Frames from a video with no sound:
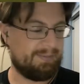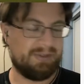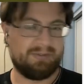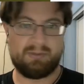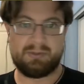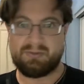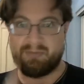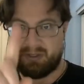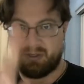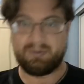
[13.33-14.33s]
In the first
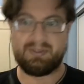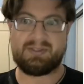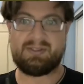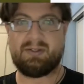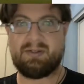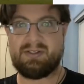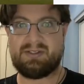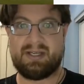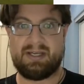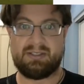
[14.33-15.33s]
video in this
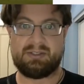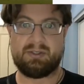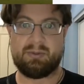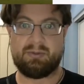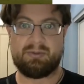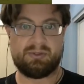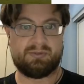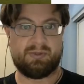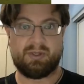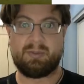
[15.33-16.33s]
series, I showed
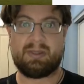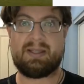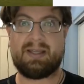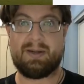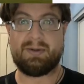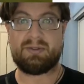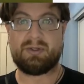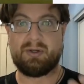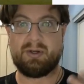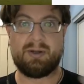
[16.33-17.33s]
just very quickly how to
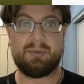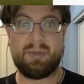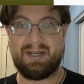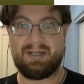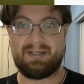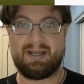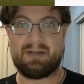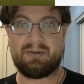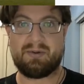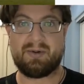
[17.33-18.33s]
turn on weighted
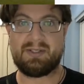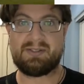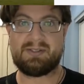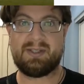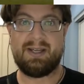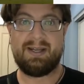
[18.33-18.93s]
categories.